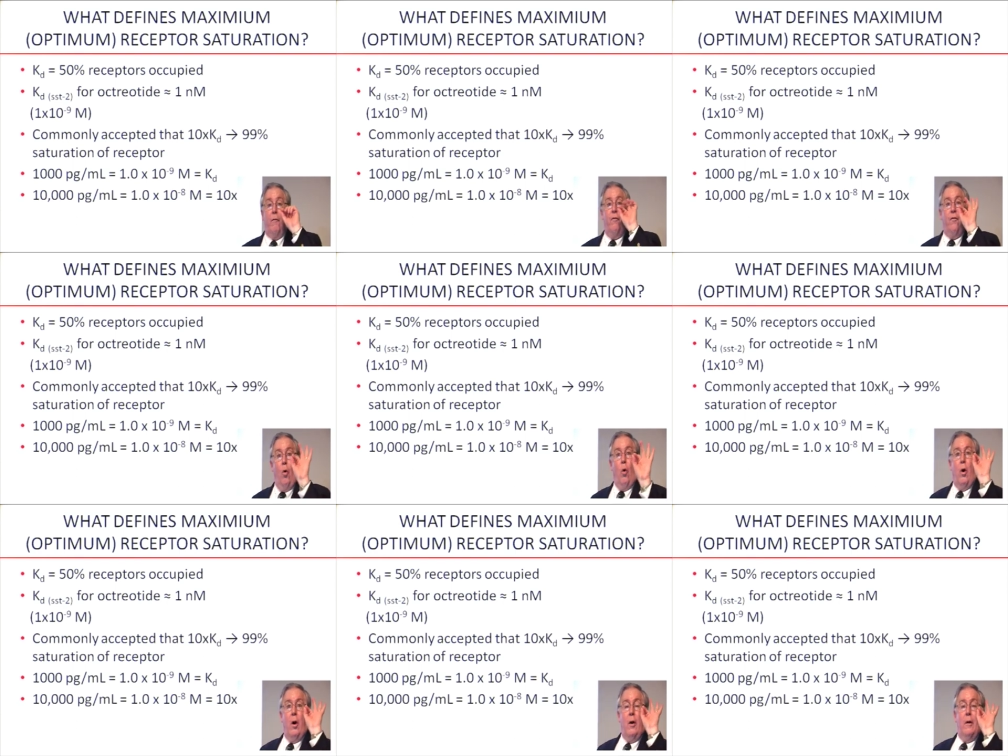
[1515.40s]

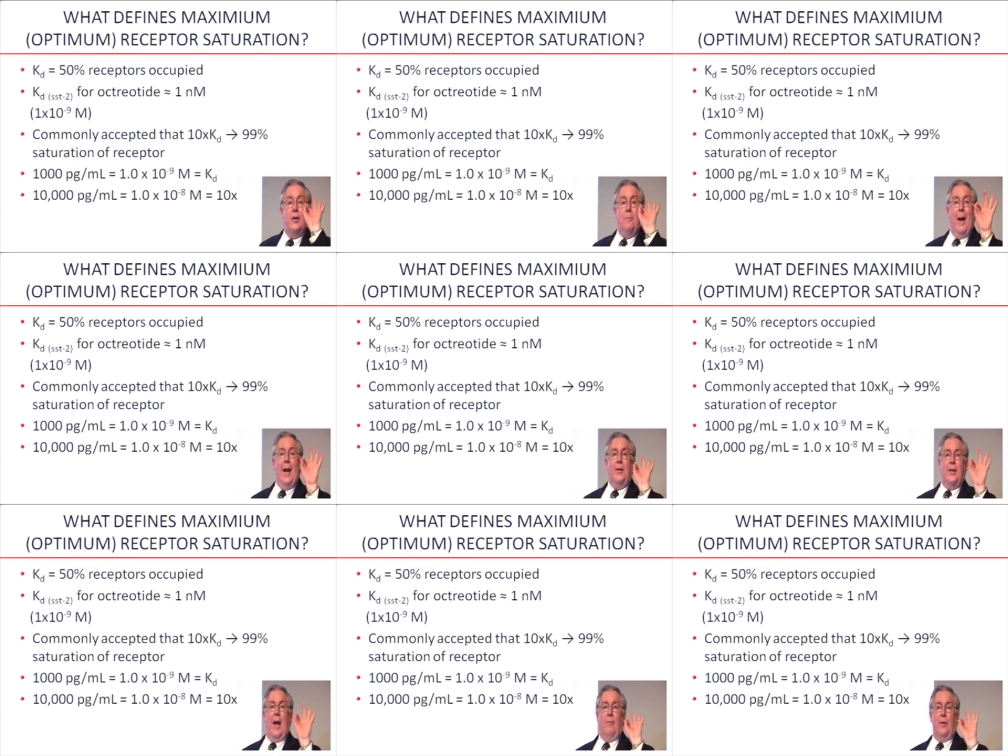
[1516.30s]
For
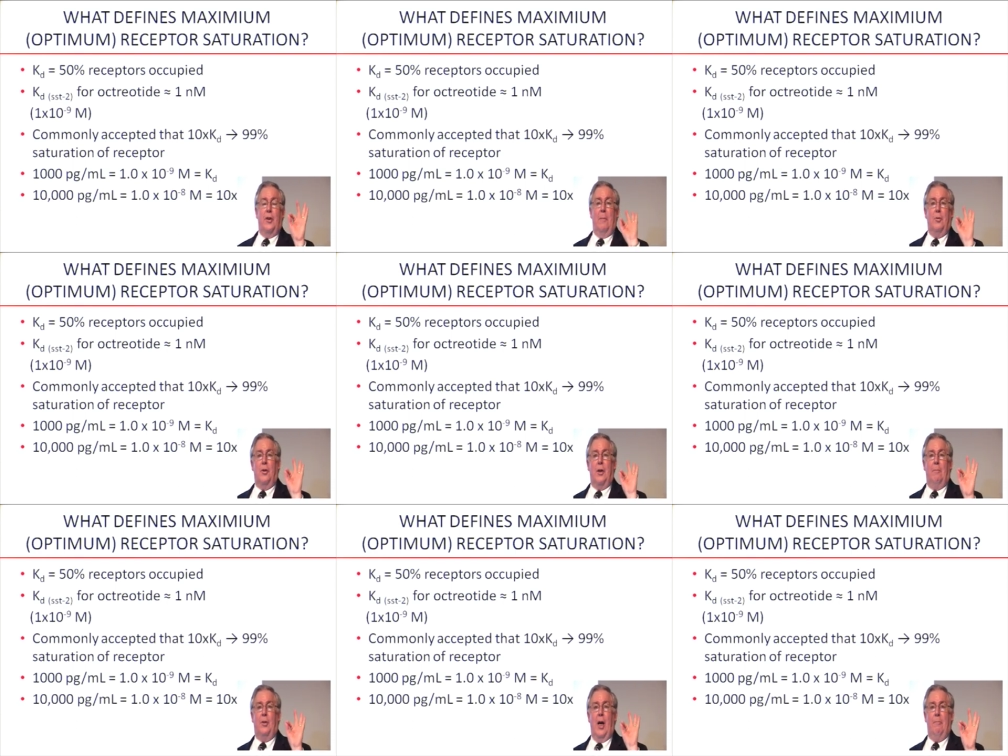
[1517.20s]
somatostatin receptor
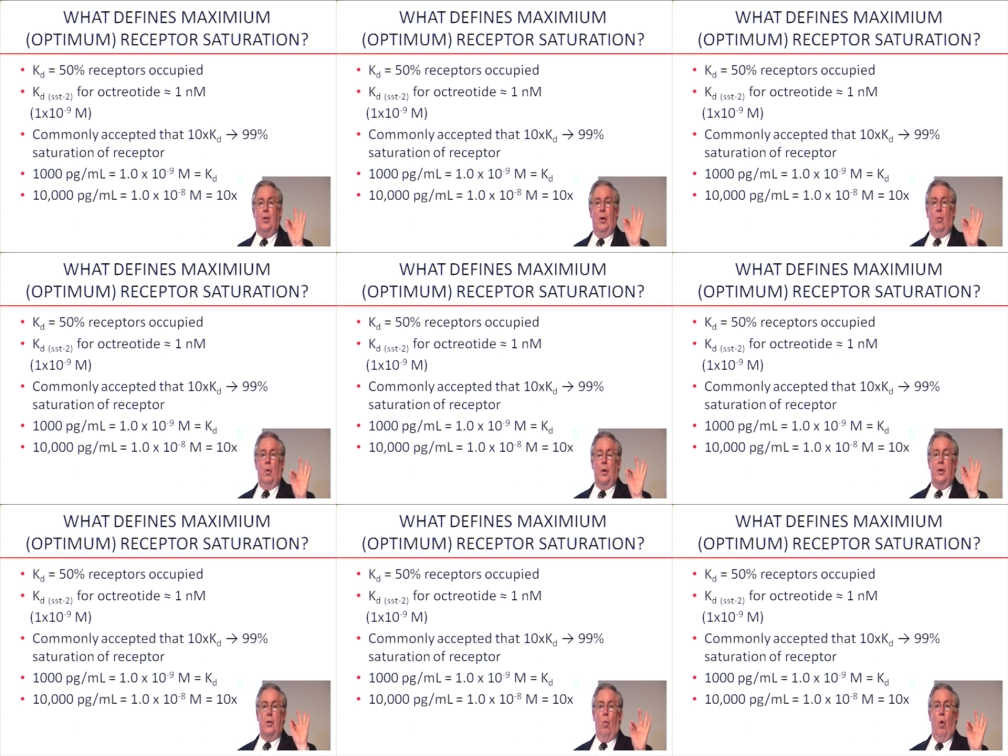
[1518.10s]
subtype 2,
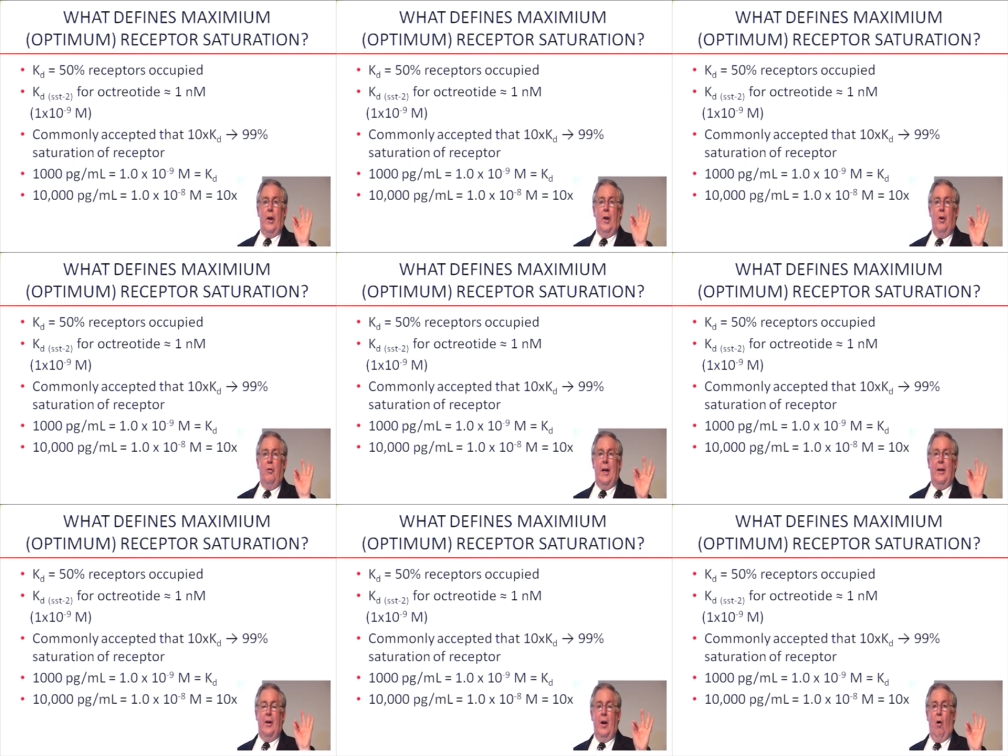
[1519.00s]
which is the one you
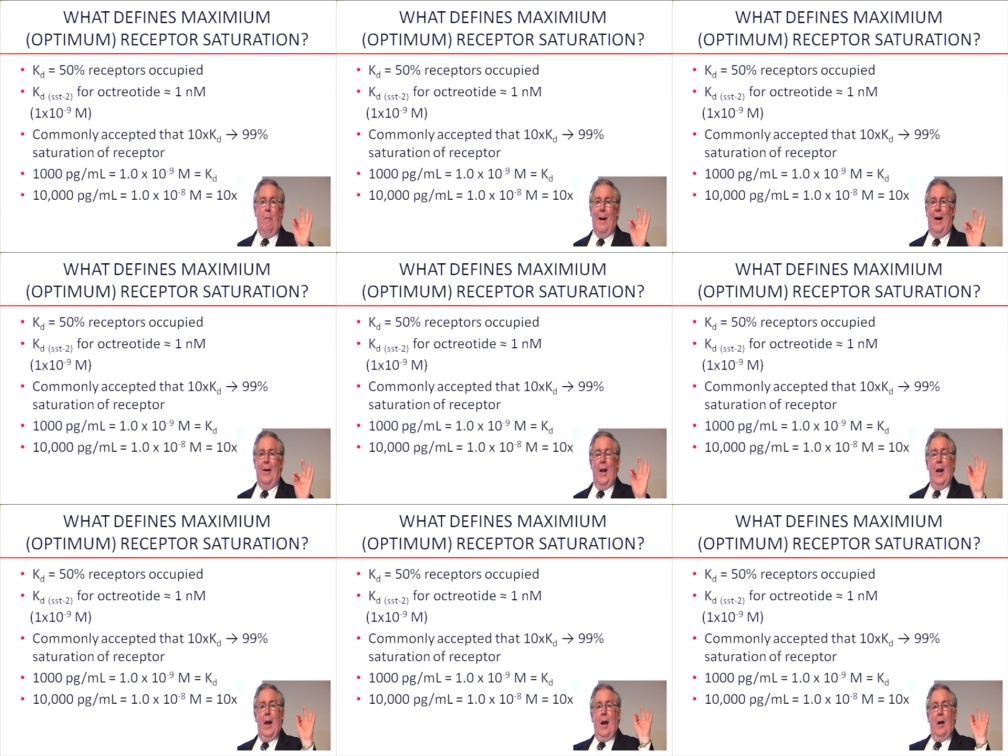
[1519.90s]
need to know about,
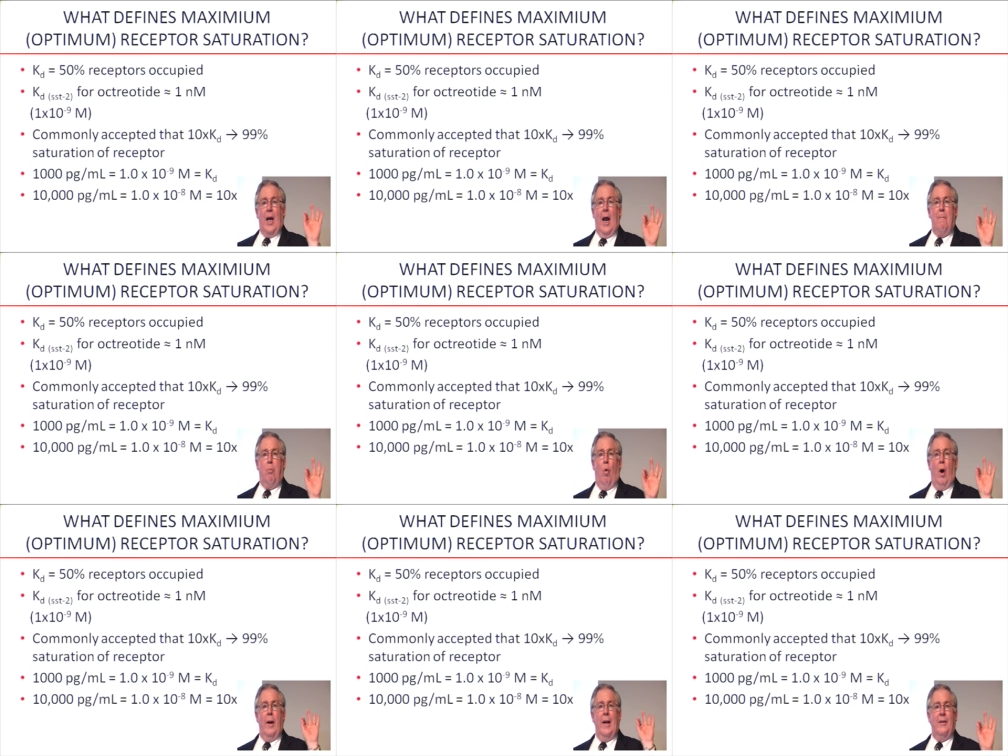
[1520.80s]
type
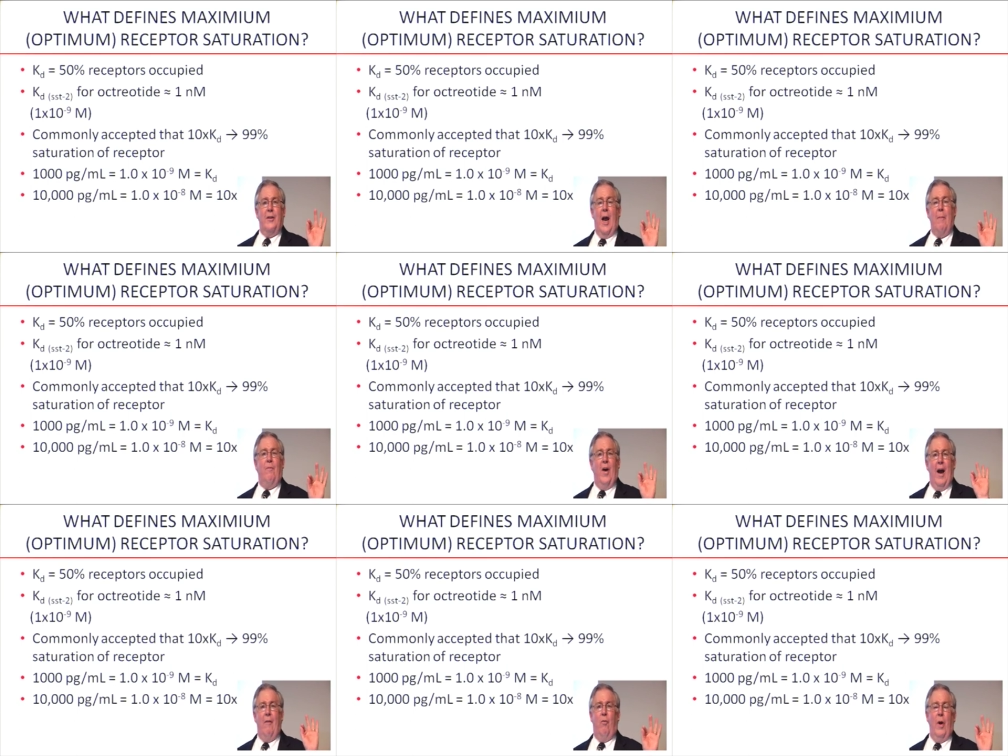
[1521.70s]
1 and type
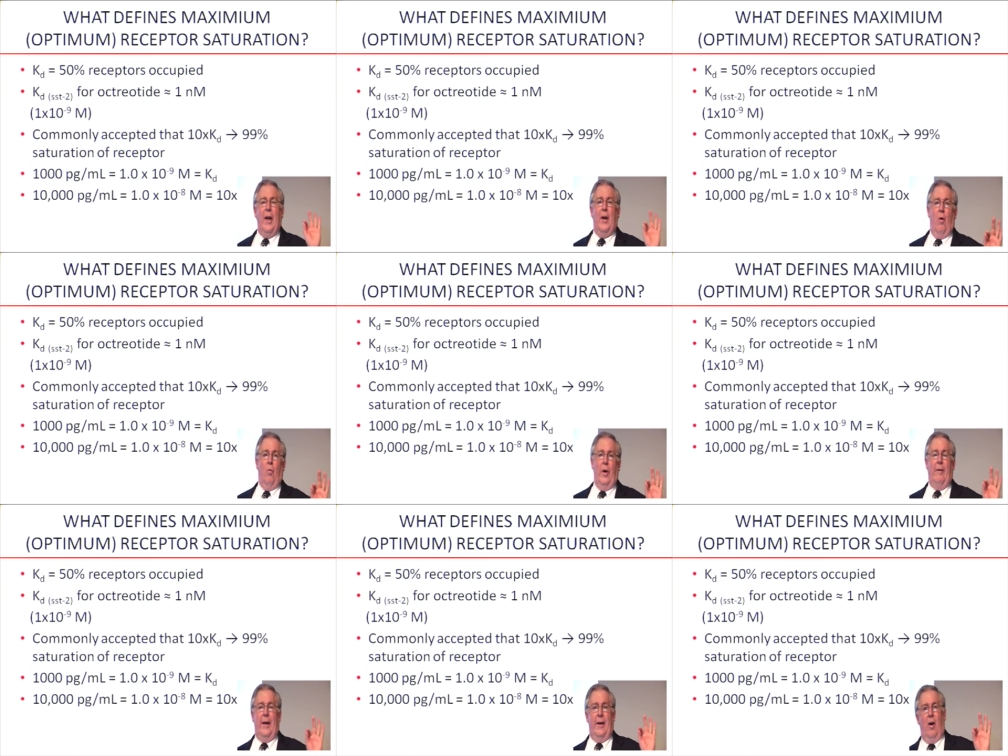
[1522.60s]
5, we don't really